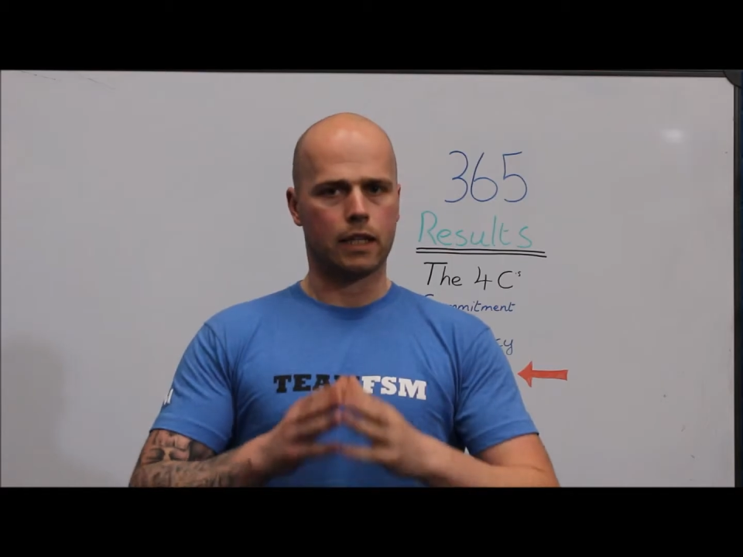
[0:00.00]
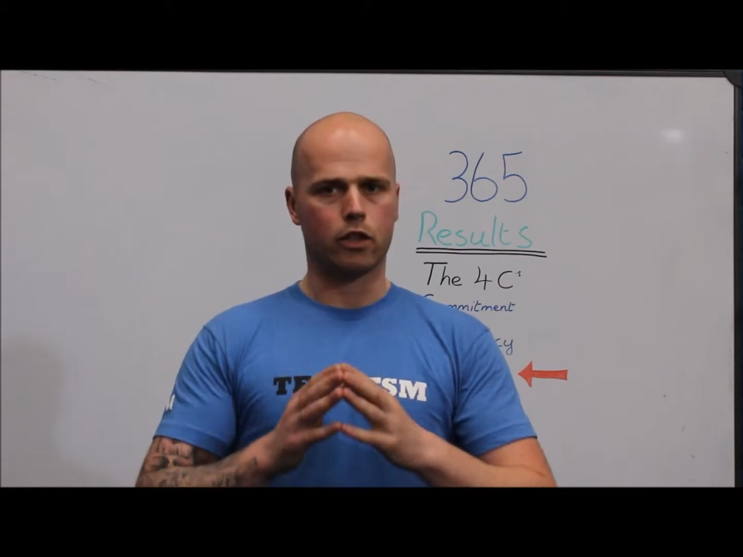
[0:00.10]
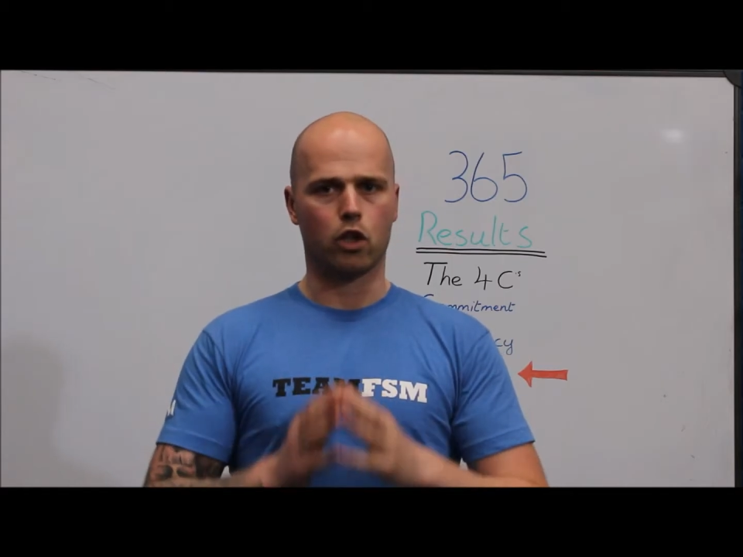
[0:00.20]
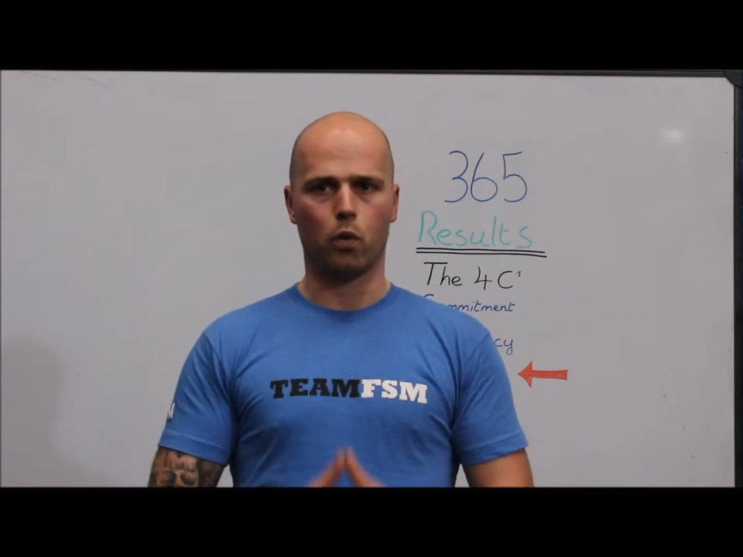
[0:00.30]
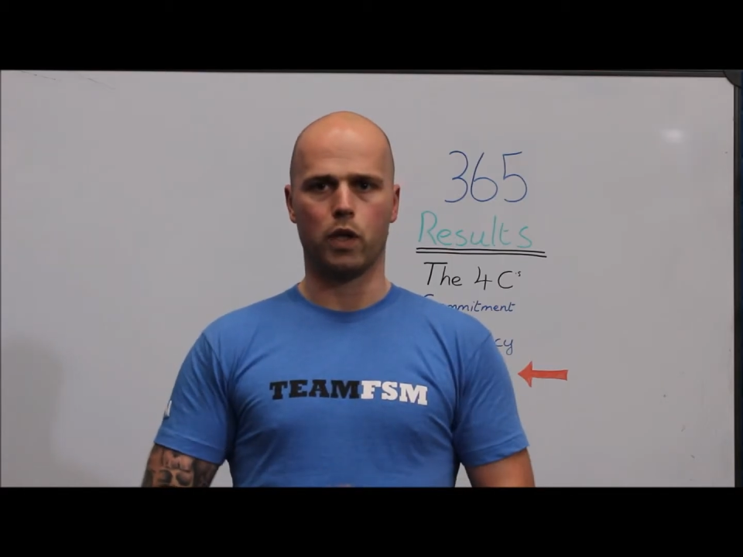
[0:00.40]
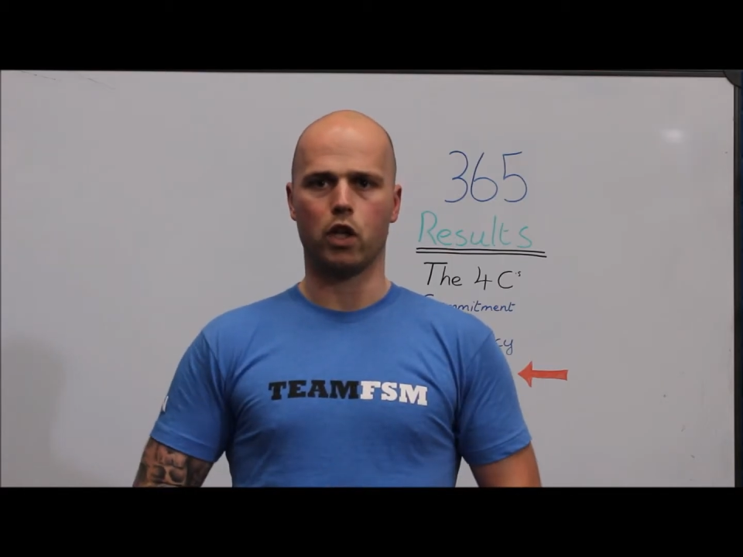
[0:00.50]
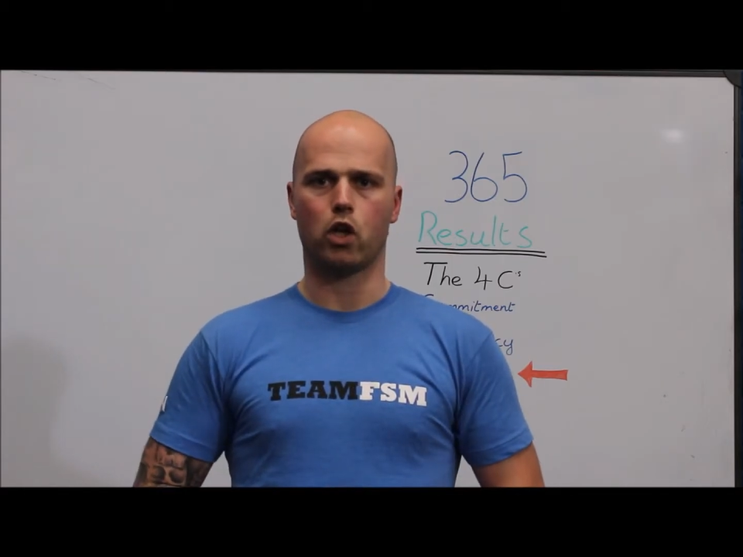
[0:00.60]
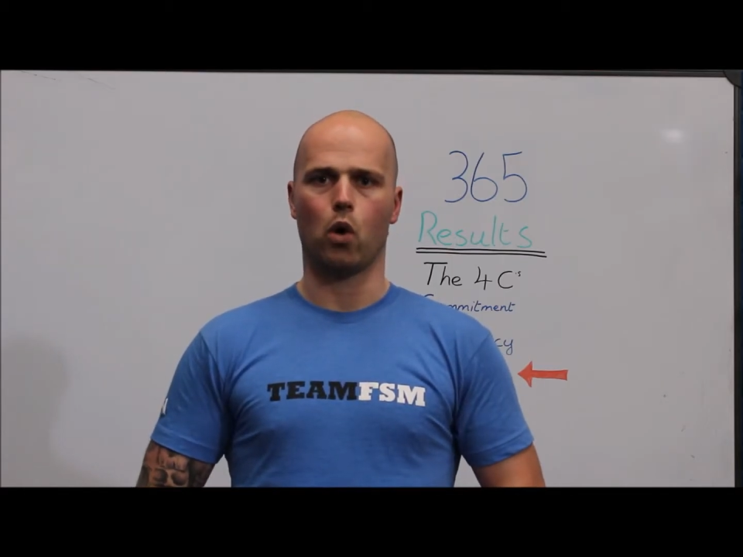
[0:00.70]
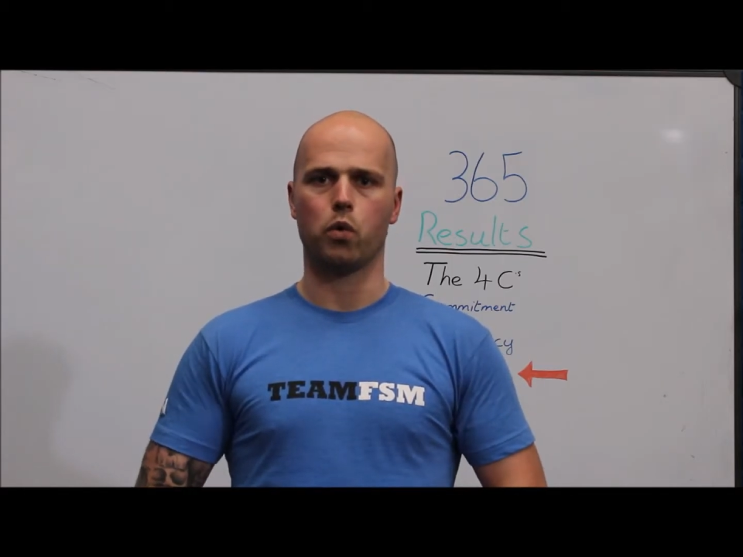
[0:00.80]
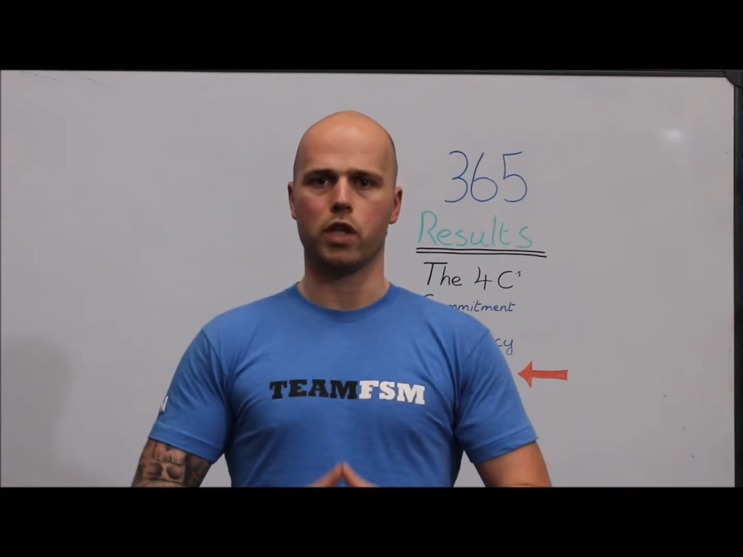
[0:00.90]
that don't need
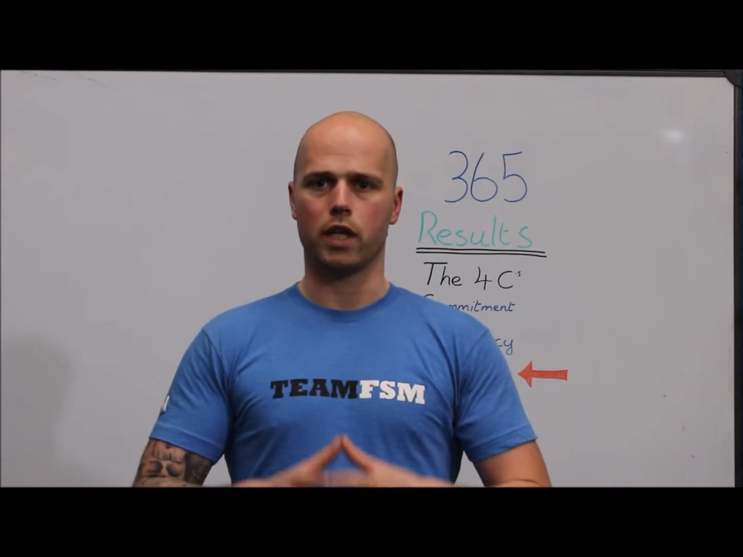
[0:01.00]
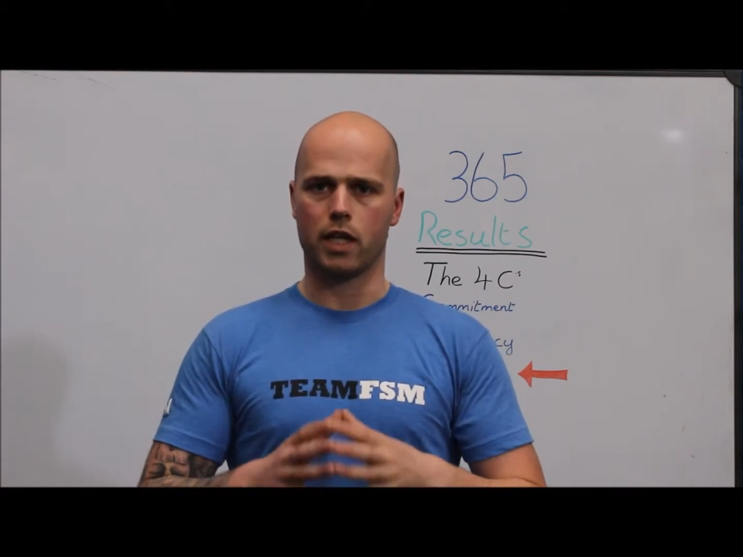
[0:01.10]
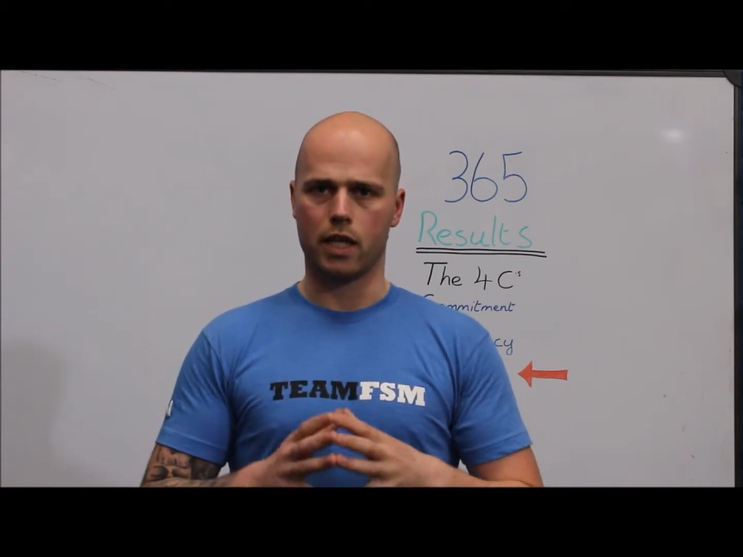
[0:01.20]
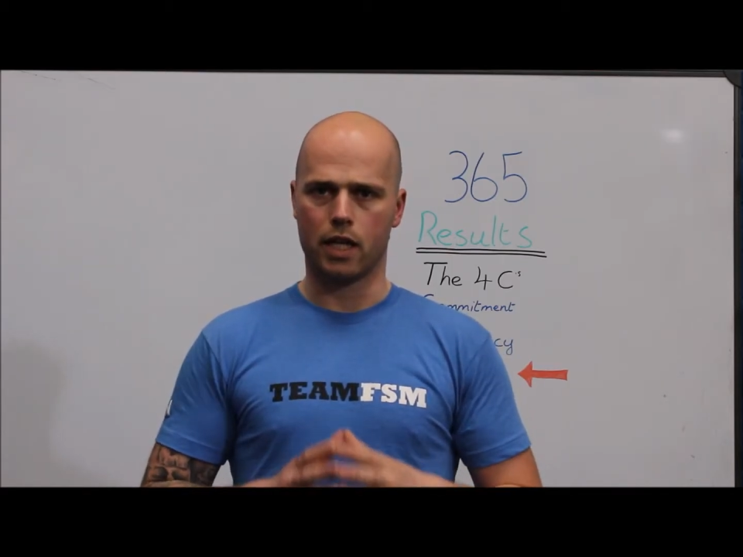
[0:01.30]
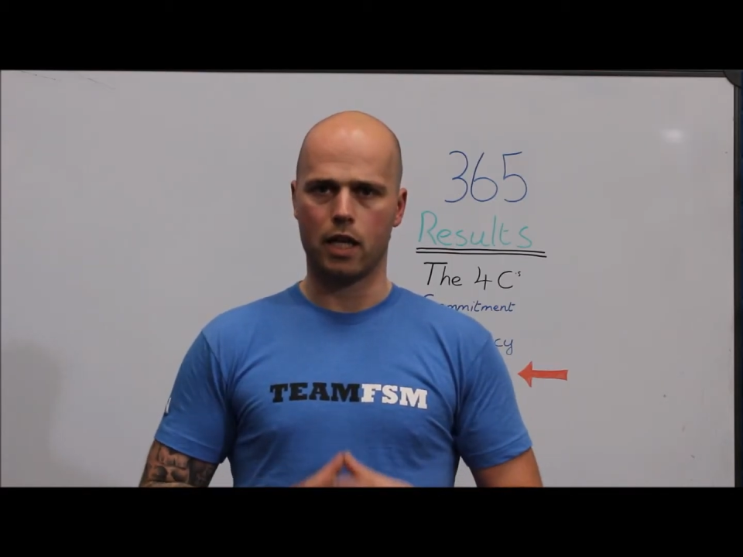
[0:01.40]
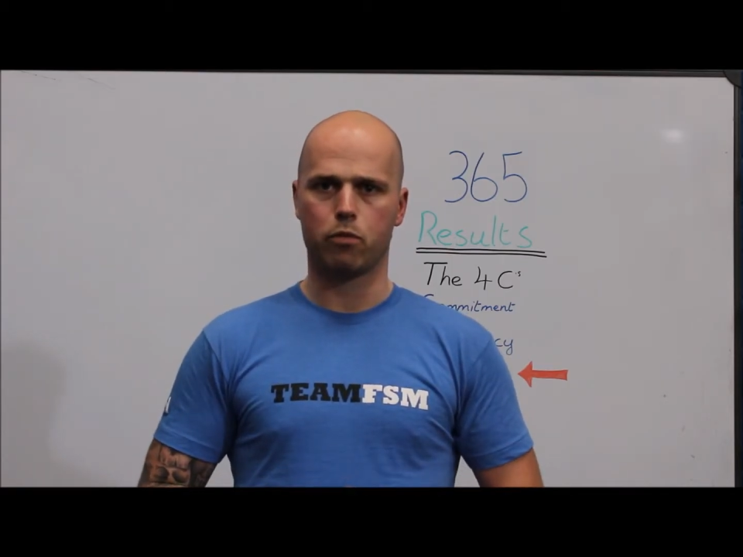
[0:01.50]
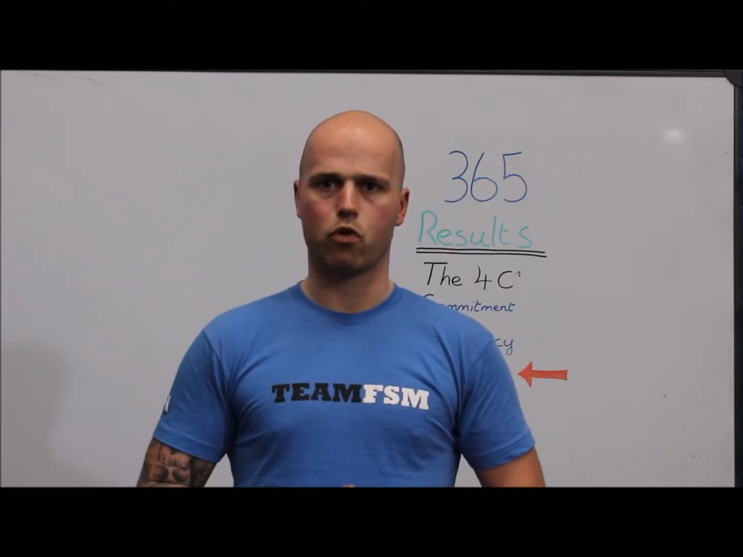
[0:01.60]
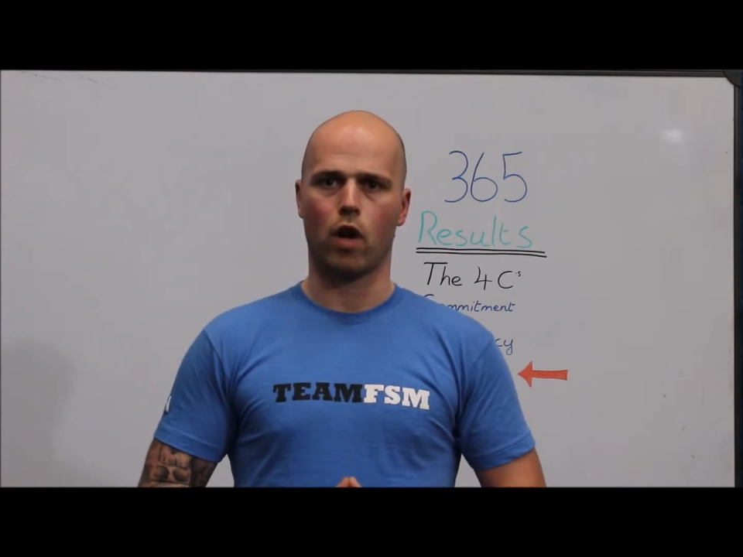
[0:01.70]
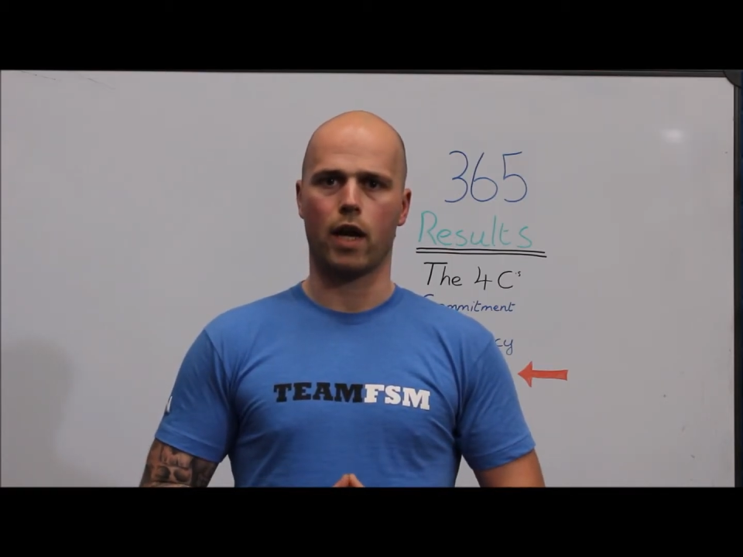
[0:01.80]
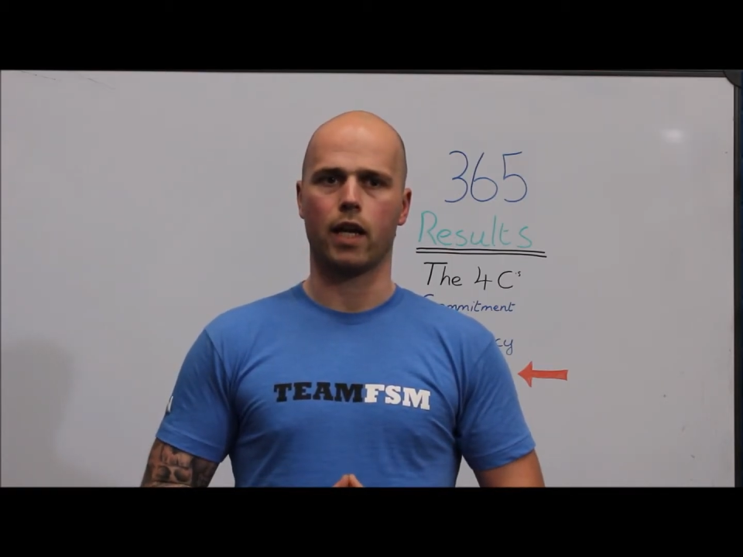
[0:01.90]
a coach and can keep
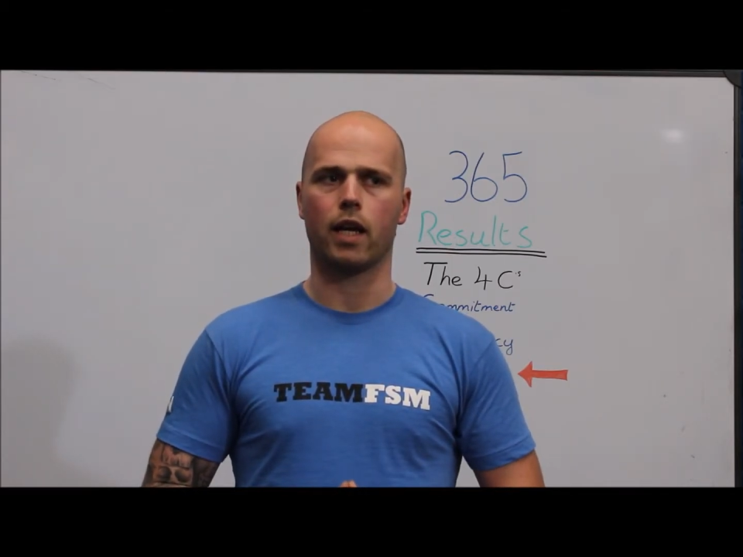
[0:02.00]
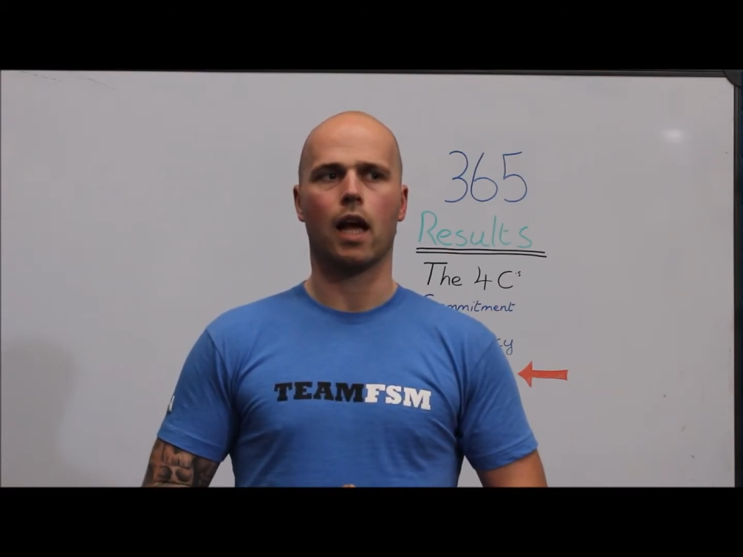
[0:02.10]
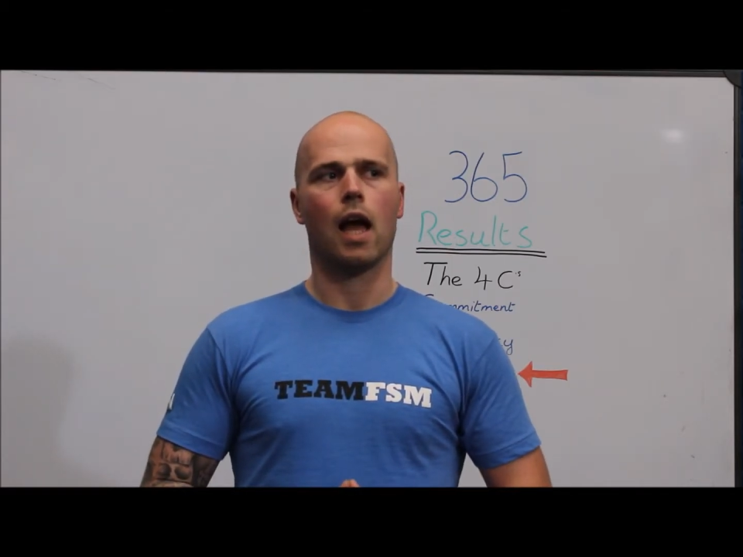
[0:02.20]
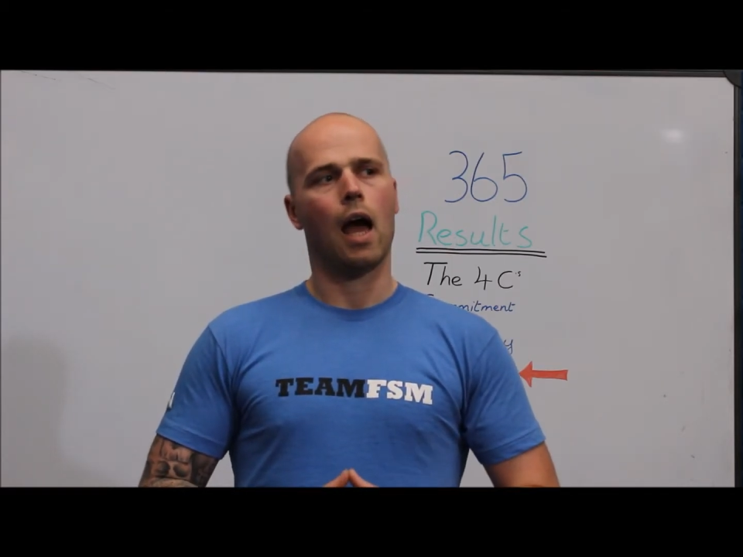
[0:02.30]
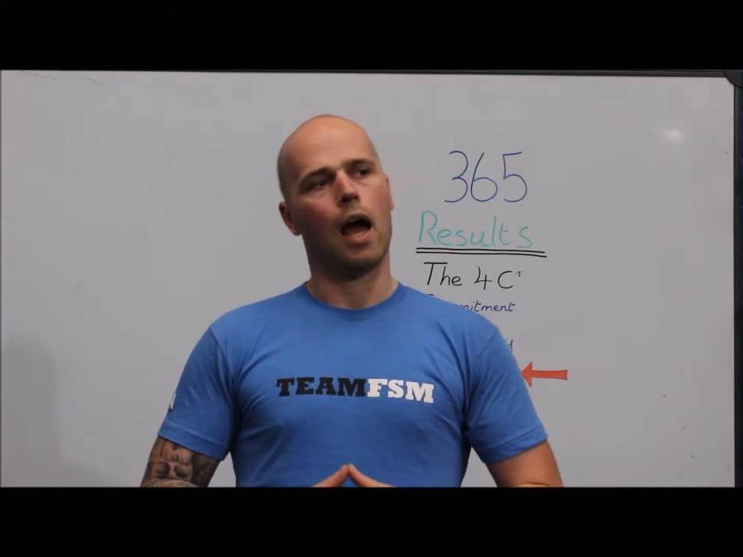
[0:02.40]
training